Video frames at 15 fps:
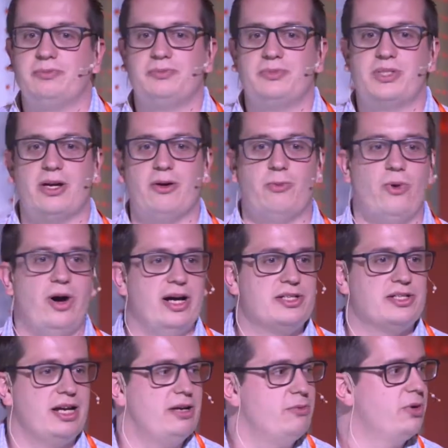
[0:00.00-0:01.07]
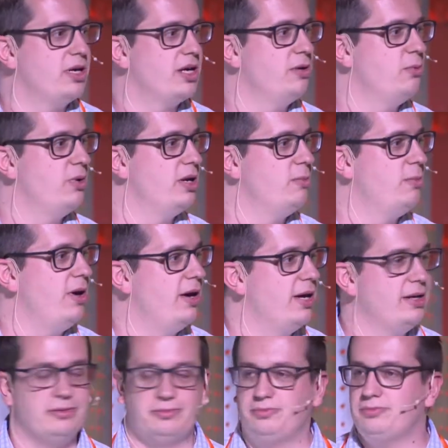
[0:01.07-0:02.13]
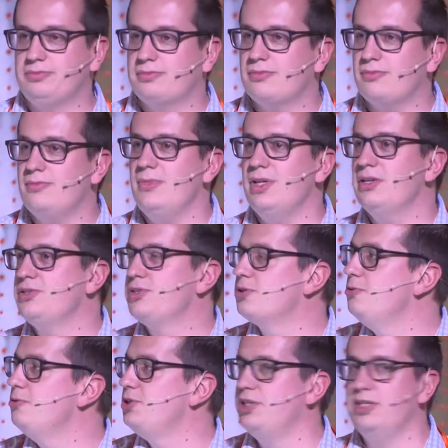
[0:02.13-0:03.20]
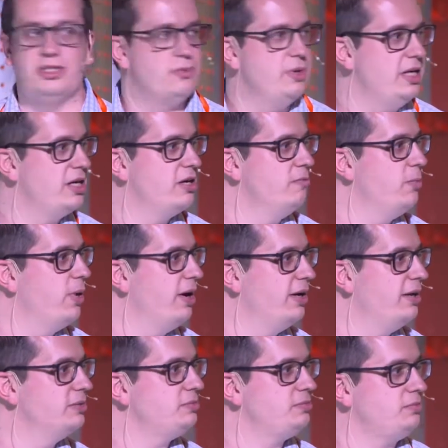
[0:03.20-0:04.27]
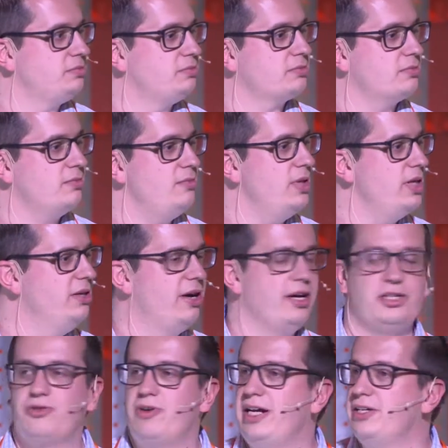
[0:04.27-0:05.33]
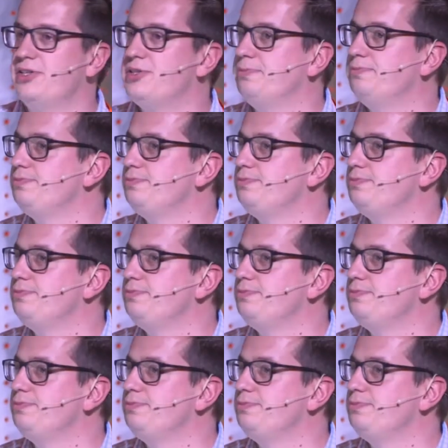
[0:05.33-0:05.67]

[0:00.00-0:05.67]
So why is anyone going to want to buy school shoes when you can buy Nike trainers.